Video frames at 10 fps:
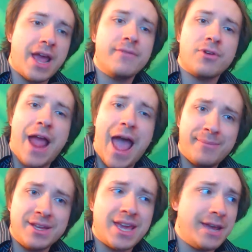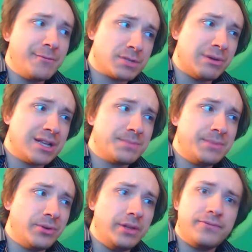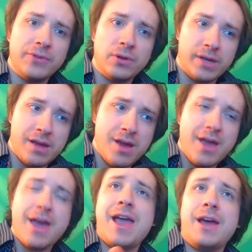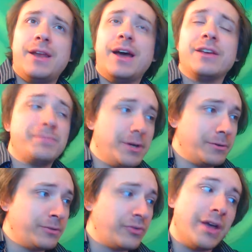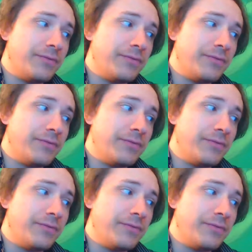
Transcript: ever abdicate responsibility fully? And I suppose that,